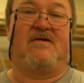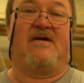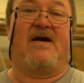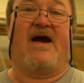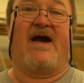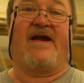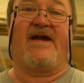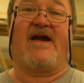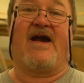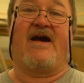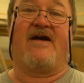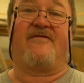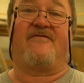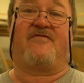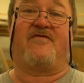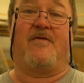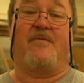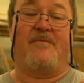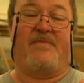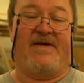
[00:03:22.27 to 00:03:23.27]
I got
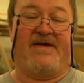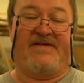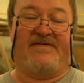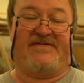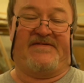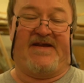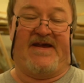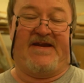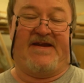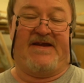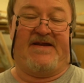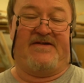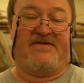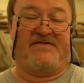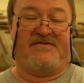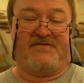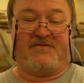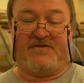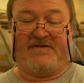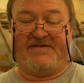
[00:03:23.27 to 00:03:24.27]
from Penn State
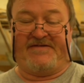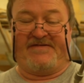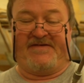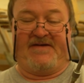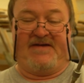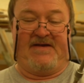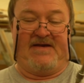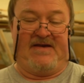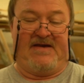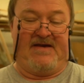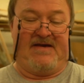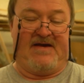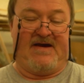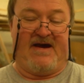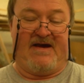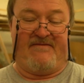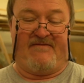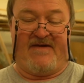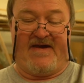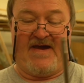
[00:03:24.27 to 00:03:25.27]
Industries.
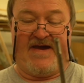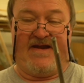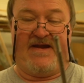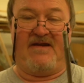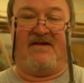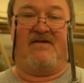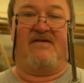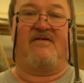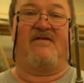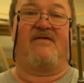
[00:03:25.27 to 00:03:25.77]
I've had it